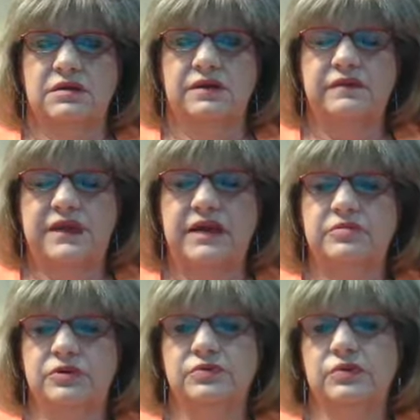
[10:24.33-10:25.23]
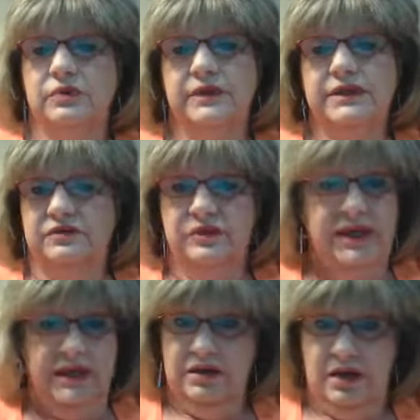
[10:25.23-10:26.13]
in the neighborhood where we lived, we
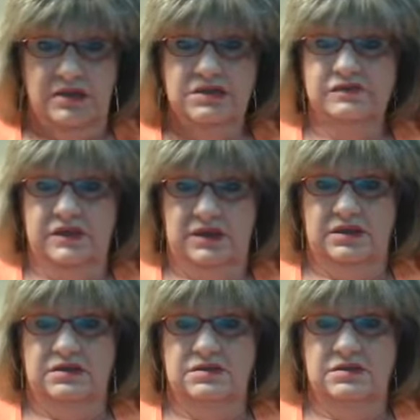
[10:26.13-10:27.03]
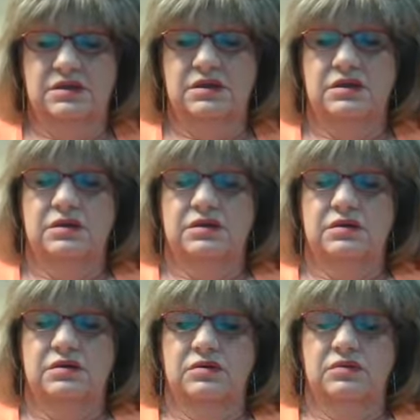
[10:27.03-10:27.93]
had lots of kids.
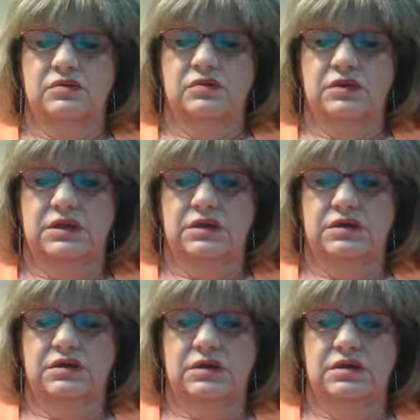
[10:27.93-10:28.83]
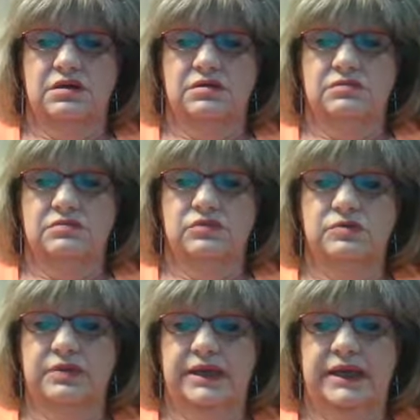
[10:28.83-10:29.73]
We
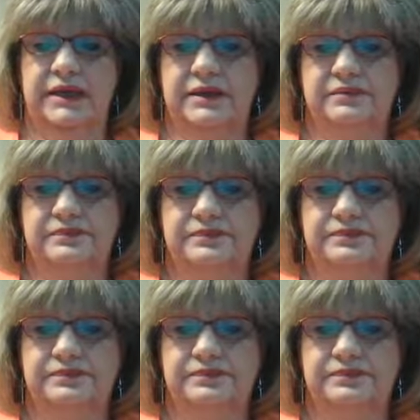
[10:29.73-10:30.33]
would play